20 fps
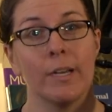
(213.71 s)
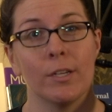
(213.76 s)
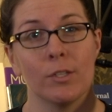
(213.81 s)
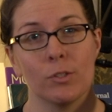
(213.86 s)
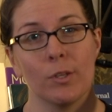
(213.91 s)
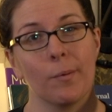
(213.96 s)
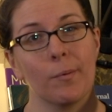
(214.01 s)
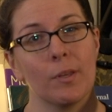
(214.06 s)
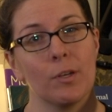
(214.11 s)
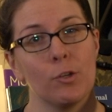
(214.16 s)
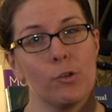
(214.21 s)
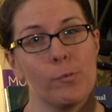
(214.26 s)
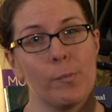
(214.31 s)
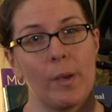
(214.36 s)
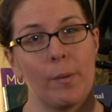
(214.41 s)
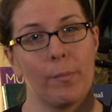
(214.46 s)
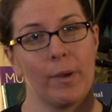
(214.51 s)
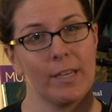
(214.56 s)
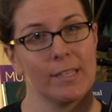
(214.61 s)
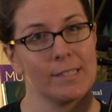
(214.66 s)
So I'm going to do
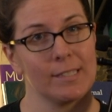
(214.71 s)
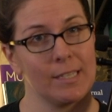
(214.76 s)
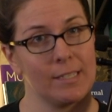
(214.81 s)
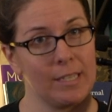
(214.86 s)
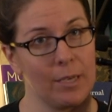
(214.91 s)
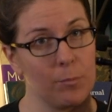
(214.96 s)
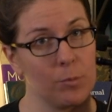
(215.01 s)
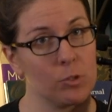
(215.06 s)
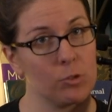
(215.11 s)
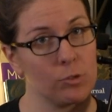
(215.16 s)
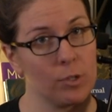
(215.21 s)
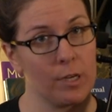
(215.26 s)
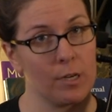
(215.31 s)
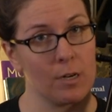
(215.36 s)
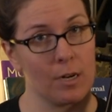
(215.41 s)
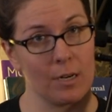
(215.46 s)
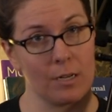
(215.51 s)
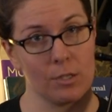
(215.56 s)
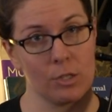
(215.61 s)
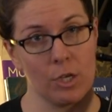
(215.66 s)
my best to demonstrate it
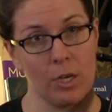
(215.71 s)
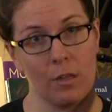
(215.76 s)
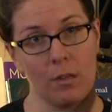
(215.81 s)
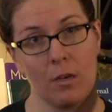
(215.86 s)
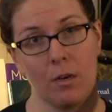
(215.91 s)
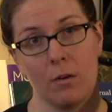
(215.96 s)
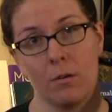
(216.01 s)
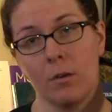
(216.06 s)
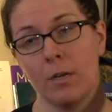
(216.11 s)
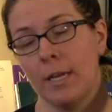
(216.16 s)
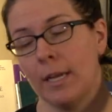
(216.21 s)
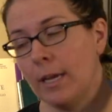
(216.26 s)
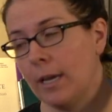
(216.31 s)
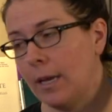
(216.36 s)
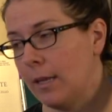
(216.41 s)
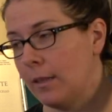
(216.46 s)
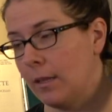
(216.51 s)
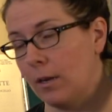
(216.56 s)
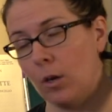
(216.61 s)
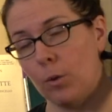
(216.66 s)
on a cello,
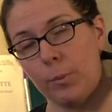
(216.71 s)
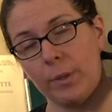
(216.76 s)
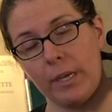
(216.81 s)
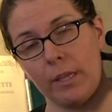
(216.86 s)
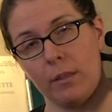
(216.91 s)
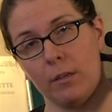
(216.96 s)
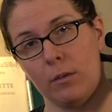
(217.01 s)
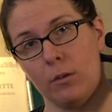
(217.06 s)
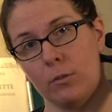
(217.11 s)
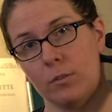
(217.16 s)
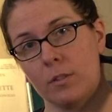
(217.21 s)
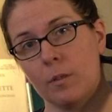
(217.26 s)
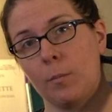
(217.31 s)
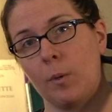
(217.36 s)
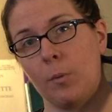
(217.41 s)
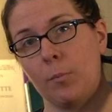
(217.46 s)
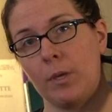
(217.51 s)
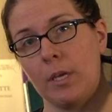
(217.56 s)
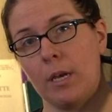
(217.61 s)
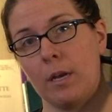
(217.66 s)
and then I'll play the notes on
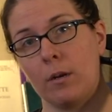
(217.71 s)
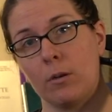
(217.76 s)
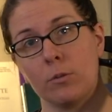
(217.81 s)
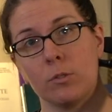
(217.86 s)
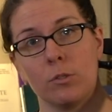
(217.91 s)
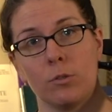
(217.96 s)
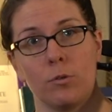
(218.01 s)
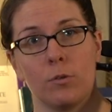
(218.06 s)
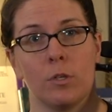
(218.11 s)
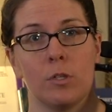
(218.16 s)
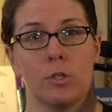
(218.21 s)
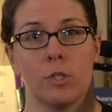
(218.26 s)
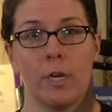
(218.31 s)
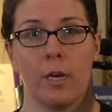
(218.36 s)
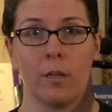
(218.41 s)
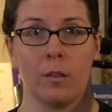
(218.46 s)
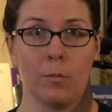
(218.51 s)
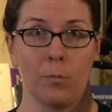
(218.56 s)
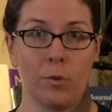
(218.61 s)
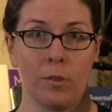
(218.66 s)
my piano so you can
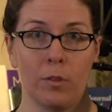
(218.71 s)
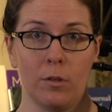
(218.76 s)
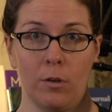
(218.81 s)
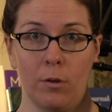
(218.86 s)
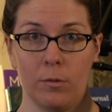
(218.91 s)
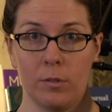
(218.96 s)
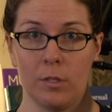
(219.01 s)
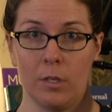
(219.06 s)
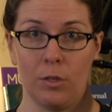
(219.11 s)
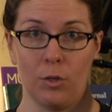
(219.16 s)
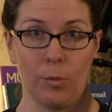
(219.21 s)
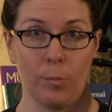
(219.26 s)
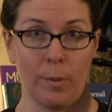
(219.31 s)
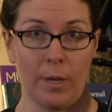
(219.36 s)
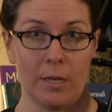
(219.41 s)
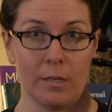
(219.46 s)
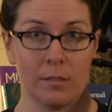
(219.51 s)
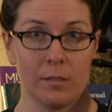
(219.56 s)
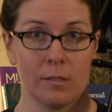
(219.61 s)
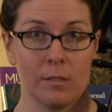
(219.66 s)
check them with the notes on your
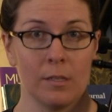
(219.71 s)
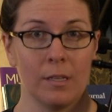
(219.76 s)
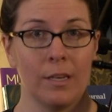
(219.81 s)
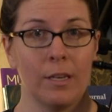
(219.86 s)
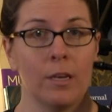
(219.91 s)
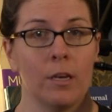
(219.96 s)
bass.